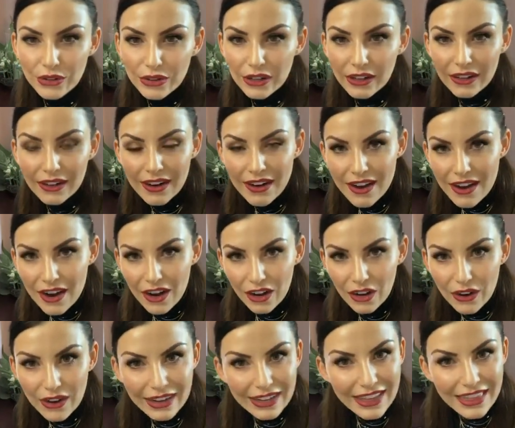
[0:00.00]
or
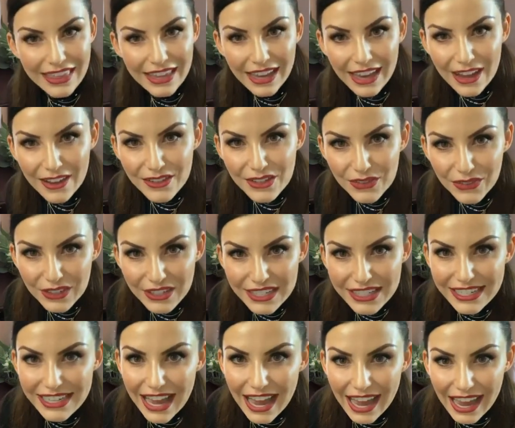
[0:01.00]
anything else for
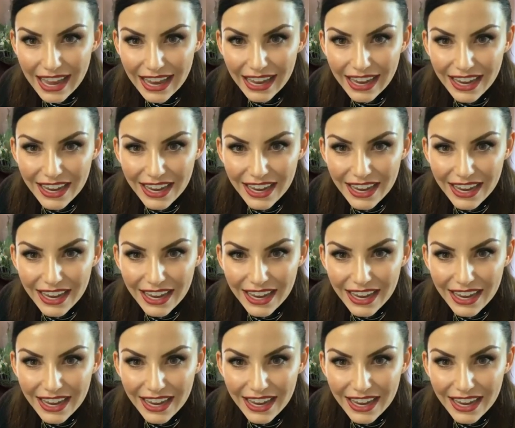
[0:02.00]
today?